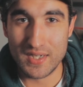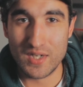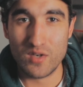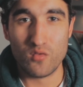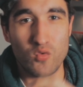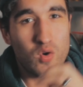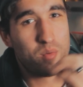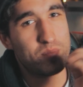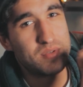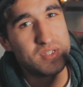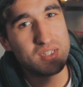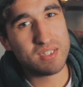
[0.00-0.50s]

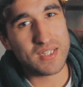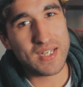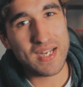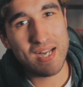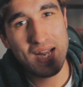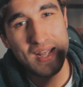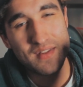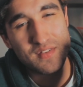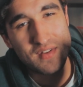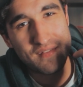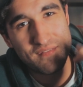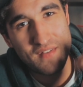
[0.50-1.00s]
Ripple
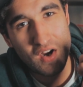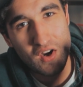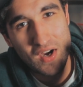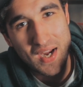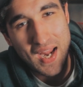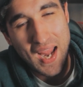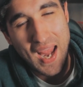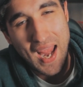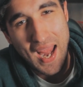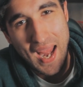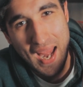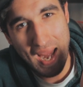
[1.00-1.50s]
Delete is a
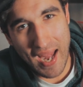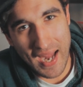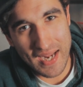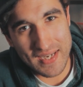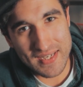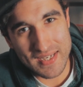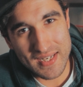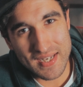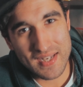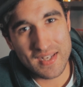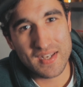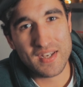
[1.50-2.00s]
very
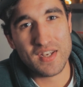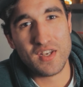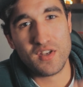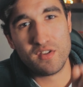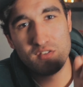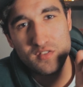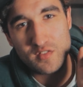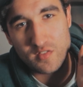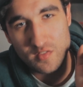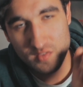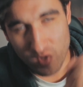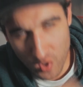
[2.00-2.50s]
handy,
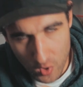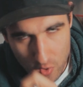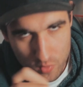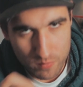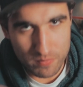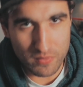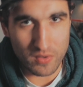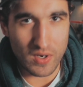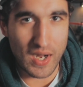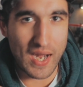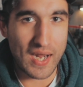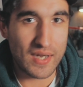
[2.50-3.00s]

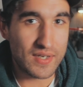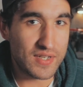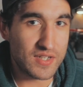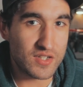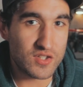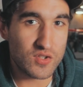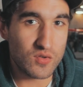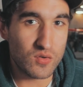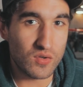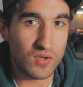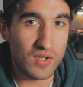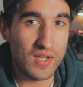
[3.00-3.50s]
super handy
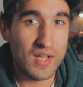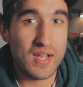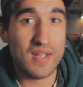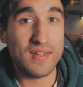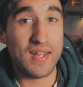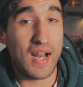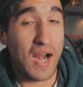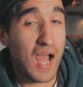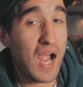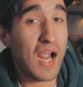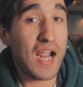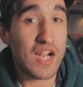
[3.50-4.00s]
tool
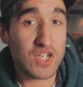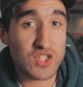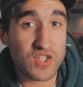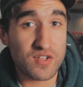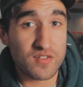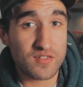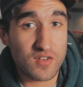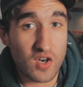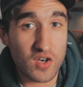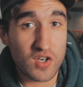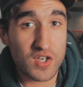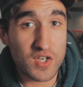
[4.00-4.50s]
that I actually
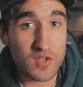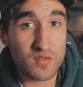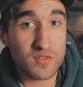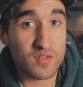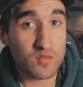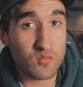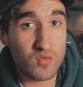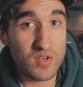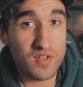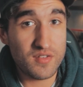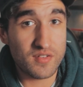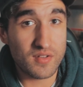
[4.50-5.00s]
started
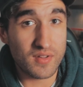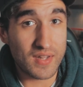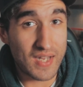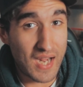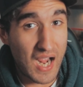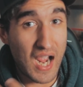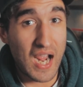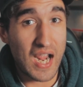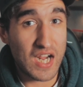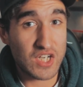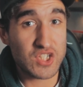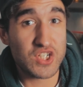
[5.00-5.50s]
using recently.
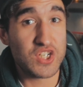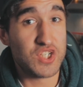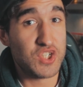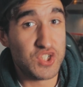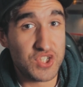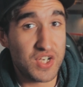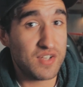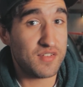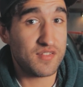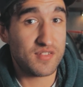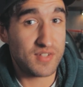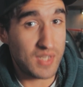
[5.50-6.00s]
I actually
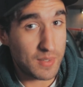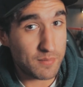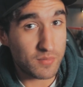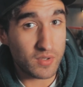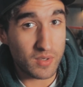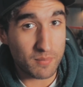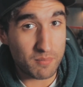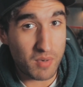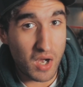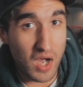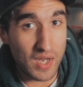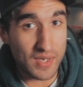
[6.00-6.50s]
just stumbled
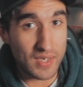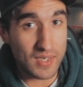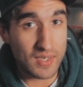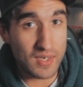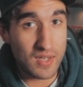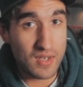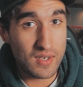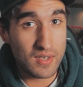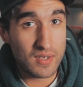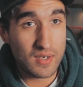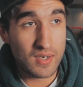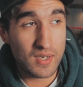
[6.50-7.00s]
upon it
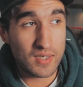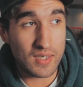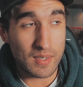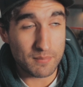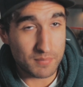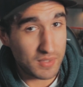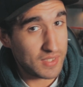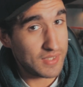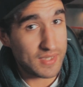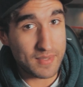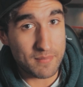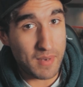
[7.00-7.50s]

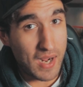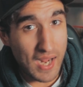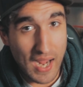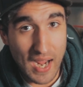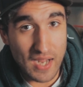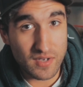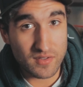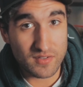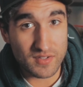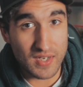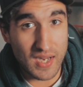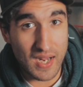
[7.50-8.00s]
completely by
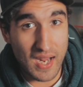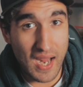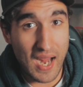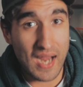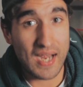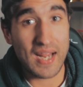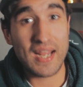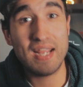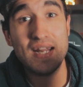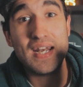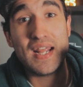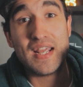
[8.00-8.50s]
accident,
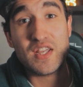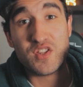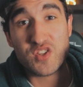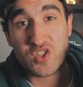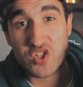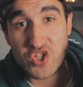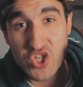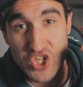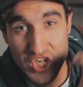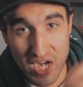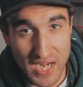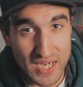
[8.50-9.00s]
and it has
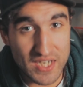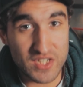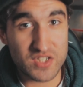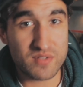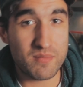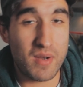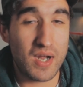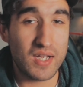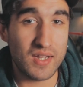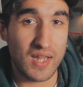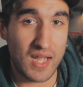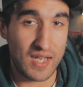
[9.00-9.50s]
changed
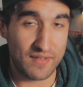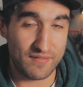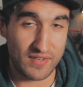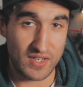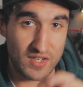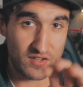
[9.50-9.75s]
my life.